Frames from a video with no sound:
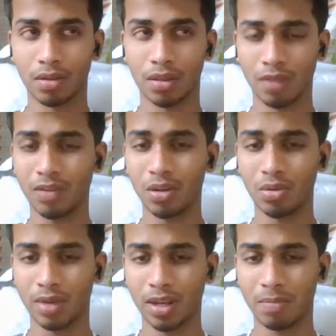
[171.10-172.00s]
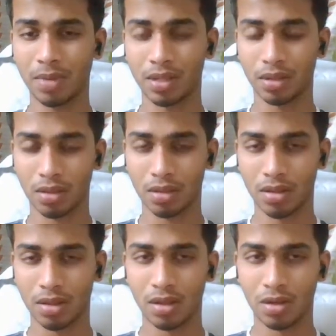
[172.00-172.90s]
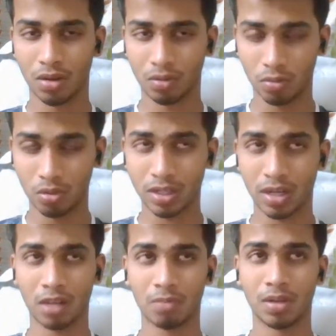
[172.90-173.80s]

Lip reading: 7 to 8 pages, not more than that,